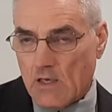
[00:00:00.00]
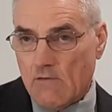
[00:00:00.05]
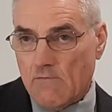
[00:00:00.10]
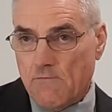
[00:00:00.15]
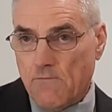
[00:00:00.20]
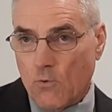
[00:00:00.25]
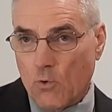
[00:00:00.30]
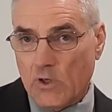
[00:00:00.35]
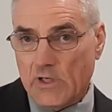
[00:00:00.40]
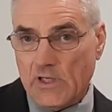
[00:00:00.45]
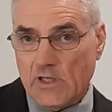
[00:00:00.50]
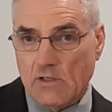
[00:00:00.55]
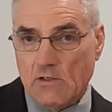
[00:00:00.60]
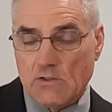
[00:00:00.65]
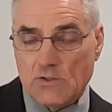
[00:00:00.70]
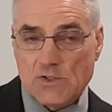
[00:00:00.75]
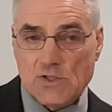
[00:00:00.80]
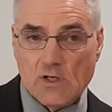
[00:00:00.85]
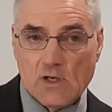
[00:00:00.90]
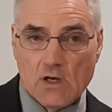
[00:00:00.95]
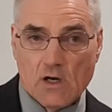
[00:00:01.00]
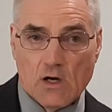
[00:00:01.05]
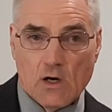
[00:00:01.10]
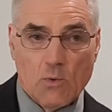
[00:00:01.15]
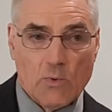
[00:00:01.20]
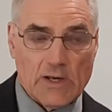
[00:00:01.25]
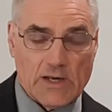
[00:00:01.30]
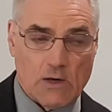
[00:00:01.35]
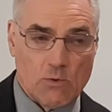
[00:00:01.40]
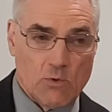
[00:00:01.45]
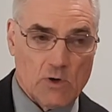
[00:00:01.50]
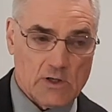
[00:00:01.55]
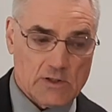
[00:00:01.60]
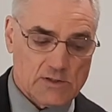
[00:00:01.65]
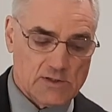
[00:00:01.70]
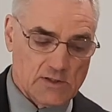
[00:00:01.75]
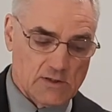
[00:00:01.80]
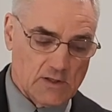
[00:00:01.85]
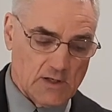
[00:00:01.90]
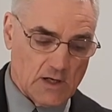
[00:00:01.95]
40 years ago, when I
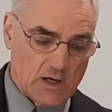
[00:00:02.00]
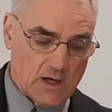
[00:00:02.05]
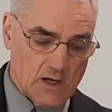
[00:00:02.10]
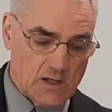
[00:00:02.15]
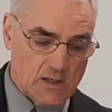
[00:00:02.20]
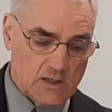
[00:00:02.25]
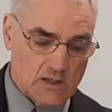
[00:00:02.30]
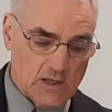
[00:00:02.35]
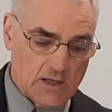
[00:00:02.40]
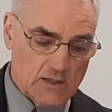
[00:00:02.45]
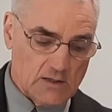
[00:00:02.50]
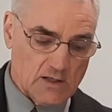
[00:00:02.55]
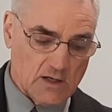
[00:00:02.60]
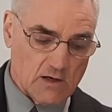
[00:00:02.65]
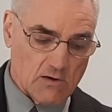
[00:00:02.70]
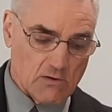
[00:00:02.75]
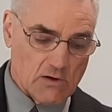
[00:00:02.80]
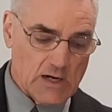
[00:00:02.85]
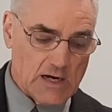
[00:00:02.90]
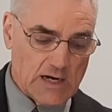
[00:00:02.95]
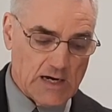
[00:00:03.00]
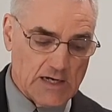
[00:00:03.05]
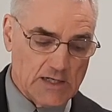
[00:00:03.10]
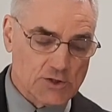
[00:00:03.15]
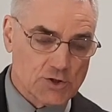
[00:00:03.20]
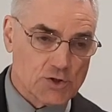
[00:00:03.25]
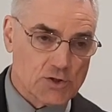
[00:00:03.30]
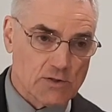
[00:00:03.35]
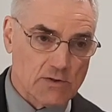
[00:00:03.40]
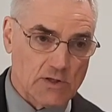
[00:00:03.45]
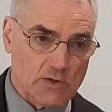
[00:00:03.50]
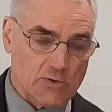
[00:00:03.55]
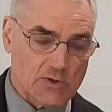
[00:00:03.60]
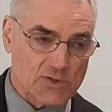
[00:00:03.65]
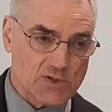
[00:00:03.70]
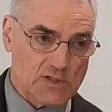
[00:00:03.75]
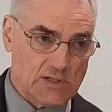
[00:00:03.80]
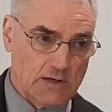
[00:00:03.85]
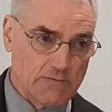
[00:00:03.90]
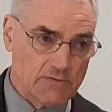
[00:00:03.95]
worked in the, in the garage, there were
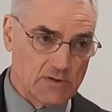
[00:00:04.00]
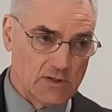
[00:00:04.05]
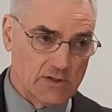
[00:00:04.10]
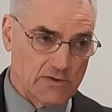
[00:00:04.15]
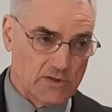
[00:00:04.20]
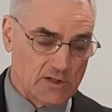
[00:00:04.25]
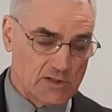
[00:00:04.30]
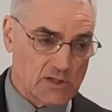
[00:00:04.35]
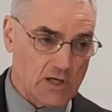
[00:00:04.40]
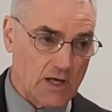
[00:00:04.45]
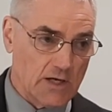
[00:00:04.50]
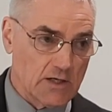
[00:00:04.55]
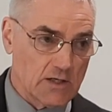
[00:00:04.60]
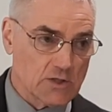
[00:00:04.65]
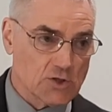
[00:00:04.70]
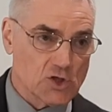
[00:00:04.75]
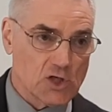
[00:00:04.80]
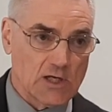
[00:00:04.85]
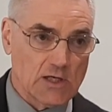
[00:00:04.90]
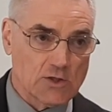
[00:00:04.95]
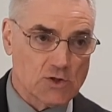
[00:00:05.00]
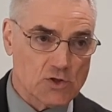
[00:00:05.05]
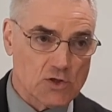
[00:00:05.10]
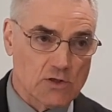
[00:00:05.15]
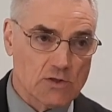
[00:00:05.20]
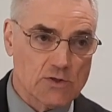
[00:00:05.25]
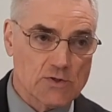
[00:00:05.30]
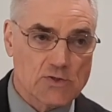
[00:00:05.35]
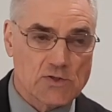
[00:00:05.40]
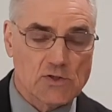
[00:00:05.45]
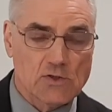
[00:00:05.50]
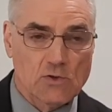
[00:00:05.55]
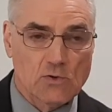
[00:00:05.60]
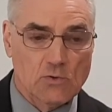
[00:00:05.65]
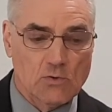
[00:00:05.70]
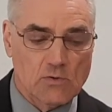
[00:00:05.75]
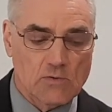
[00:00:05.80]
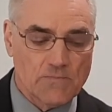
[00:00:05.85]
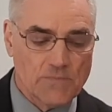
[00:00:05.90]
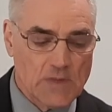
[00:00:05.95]
several of the tire changers
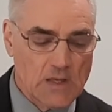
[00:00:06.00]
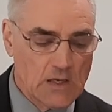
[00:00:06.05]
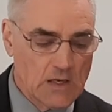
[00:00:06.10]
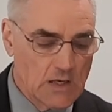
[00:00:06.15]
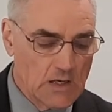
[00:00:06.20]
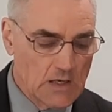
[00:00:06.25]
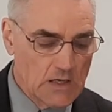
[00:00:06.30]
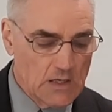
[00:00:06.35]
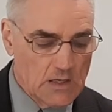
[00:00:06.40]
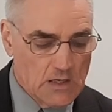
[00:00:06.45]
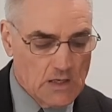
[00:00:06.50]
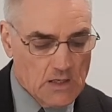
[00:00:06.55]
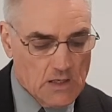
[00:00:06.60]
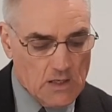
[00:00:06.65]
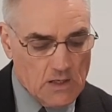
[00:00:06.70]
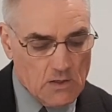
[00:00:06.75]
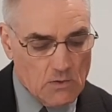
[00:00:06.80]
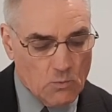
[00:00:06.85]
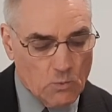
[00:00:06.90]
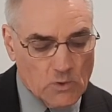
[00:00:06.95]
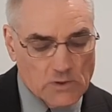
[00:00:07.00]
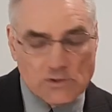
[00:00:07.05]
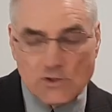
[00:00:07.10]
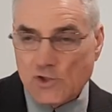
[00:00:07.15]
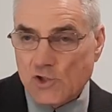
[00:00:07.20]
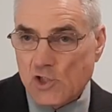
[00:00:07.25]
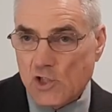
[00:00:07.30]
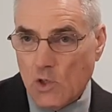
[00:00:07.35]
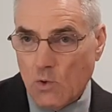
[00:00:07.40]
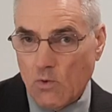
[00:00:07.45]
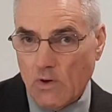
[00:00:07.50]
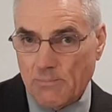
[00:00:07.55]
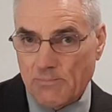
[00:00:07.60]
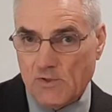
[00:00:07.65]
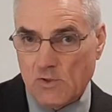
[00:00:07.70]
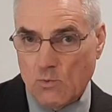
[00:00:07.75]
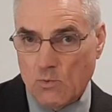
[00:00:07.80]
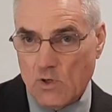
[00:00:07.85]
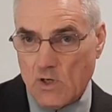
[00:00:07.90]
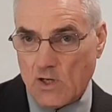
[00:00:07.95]
who wouldn't show up
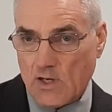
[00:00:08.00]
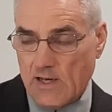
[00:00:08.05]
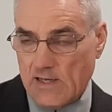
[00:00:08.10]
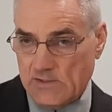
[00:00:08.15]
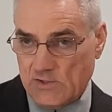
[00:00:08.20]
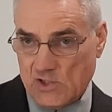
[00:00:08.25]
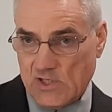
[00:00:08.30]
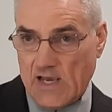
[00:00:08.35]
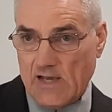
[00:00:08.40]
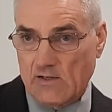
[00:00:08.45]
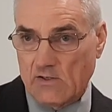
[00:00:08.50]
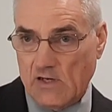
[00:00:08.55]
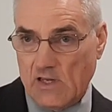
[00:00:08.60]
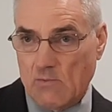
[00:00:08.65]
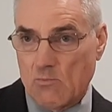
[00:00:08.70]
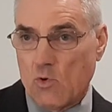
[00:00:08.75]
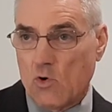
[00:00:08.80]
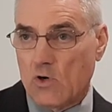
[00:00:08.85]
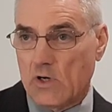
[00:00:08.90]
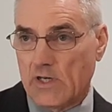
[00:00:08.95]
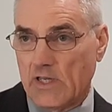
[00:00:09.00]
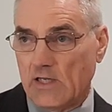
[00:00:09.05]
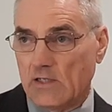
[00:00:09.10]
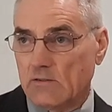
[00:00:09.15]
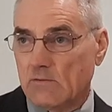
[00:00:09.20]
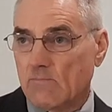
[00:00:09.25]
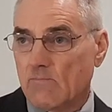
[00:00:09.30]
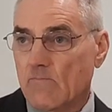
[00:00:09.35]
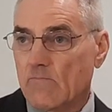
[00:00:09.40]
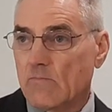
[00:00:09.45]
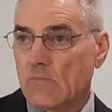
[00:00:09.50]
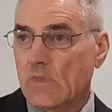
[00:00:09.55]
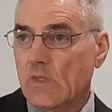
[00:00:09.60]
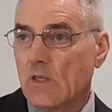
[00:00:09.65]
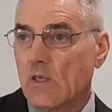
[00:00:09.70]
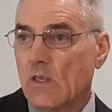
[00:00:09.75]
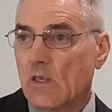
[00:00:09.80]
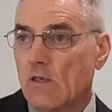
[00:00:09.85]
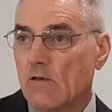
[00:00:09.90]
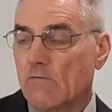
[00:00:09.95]
to work on Saturday morning.
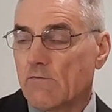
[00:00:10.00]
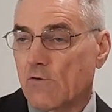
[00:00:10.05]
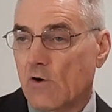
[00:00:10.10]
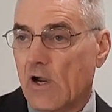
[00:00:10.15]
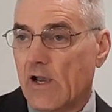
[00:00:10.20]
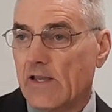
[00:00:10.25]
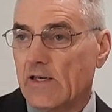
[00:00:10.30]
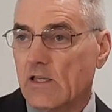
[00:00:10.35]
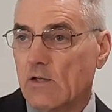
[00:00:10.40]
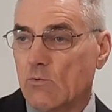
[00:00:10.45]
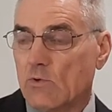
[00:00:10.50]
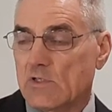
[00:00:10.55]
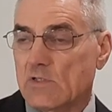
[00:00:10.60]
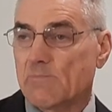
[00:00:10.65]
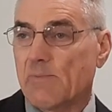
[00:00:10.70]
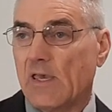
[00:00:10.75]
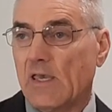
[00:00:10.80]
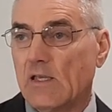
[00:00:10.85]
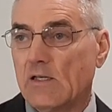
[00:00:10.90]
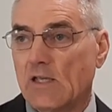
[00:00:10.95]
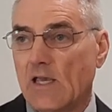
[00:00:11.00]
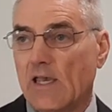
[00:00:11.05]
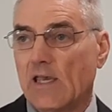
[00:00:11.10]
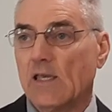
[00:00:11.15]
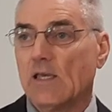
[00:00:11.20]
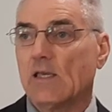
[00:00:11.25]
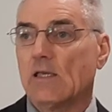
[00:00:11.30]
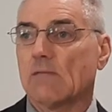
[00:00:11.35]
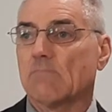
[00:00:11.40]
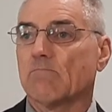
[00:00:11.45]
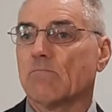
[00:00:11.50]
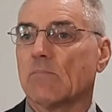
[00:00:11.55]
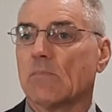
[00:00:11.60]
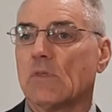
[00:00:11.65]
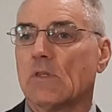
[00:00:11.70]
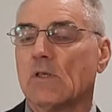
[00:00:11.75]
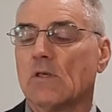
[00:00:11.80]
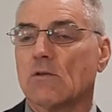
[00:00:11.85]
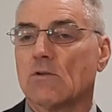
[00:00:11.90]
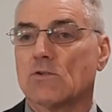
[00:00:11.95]
Friday was payday,
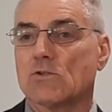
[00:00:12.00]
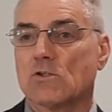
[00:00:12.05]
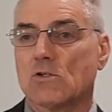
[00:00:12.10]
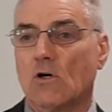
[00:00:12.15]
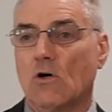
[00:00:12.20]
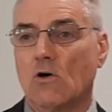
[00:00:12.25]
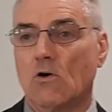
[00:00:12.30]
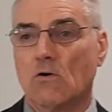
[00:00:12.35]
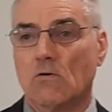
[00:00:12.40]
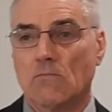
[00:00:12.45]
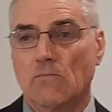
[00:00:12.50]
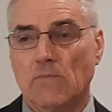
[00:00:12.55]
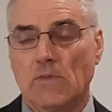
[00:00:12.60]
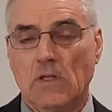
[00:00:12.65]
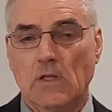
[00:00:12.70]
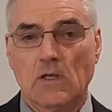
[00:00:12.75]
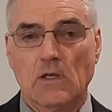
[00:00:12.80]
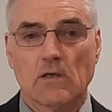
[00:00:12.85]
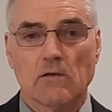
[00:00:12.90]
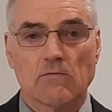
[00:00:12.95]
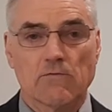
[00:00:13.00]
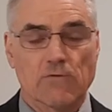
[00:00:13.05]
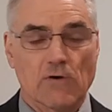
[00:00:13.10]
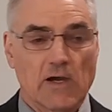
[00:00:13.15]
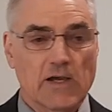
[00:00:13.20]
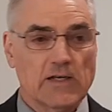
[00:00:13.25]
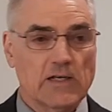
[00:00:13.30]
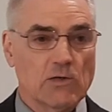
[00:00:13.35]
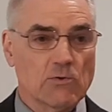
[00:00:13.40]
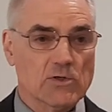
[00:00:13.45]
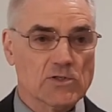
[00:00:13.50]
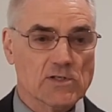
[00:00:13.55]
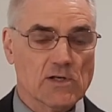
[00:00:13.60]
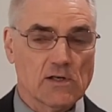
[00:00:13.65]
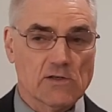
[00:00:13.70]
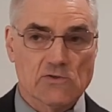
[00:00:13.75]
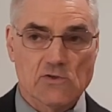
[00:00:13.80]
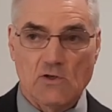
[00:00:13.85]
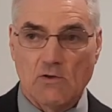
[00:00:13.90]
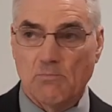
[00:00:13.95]
so Friday was
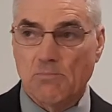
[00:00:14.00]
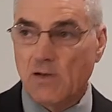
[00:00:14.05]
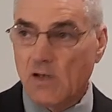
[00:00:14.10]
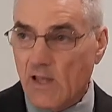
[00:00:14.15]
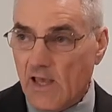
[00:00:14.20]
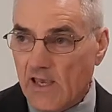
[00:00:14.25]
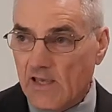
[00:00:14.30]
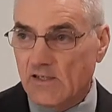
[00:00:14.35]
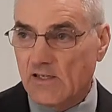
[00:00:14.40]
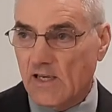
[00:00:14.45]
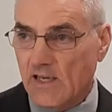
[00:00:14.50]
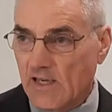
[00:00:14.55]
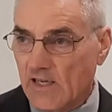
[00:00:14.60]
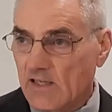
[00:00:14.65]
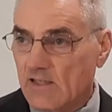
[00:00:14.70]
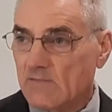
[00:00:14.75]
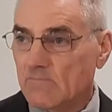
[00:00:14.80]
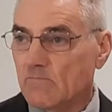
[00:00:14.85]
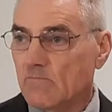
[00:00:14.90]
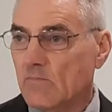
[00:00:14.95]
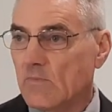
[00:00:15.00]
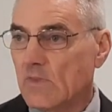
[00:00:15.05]
also play day.